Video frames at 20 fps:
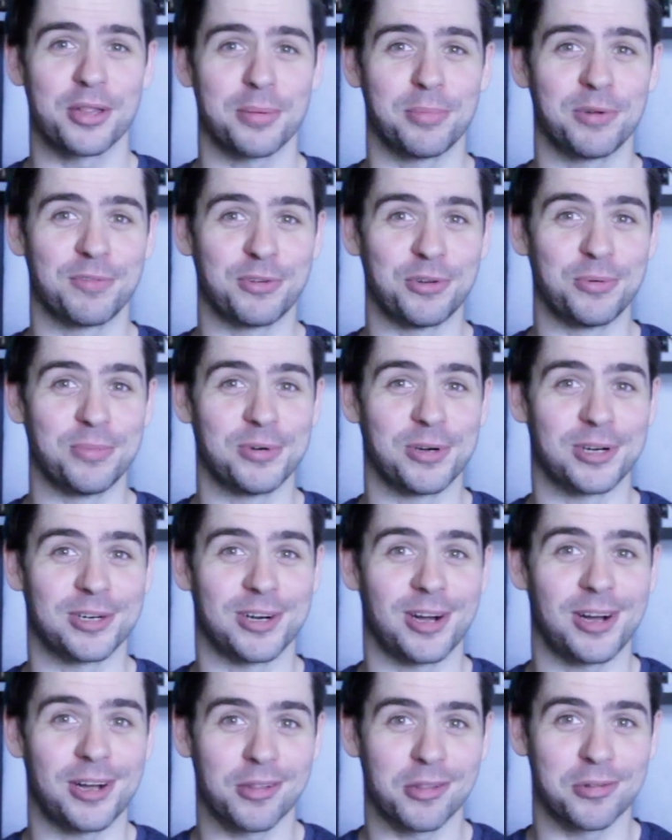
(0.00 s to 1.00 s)
some of whom
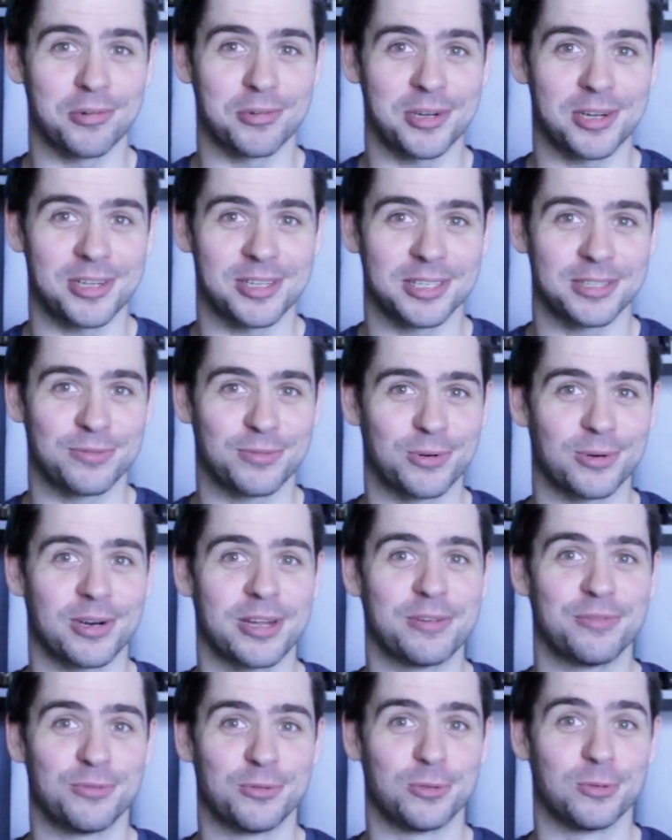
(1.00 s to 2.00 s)
are also calling for
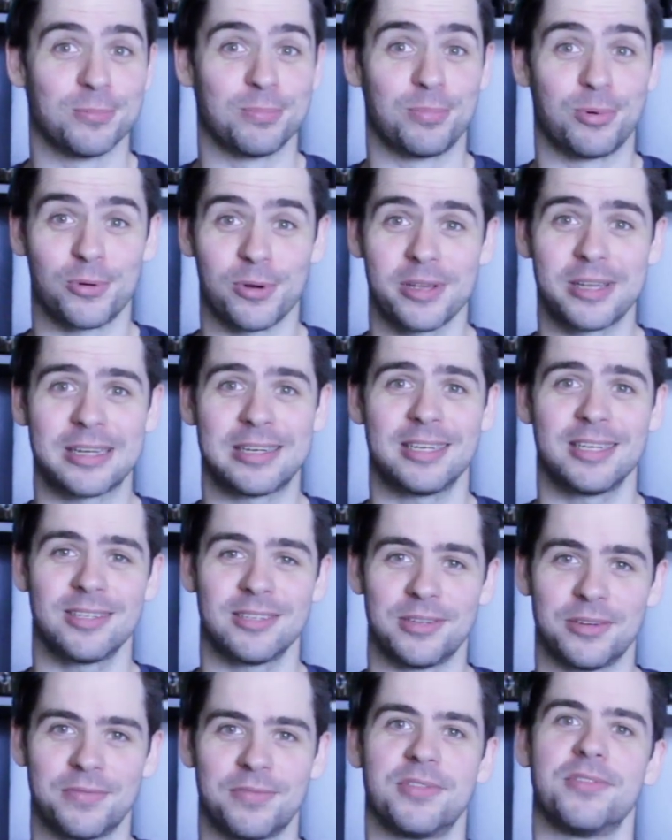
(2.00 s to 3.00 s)
a full
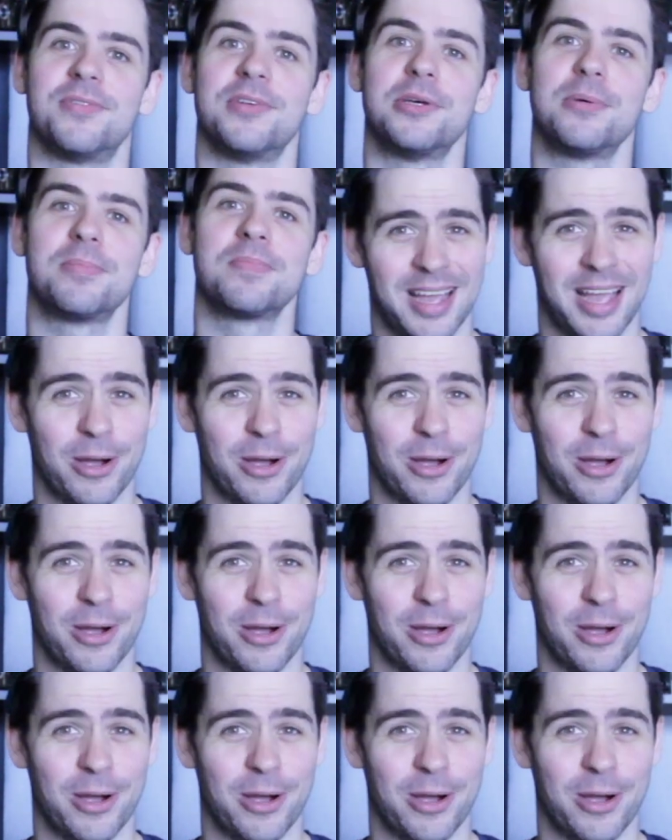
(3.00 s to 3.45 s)
boycott of the film.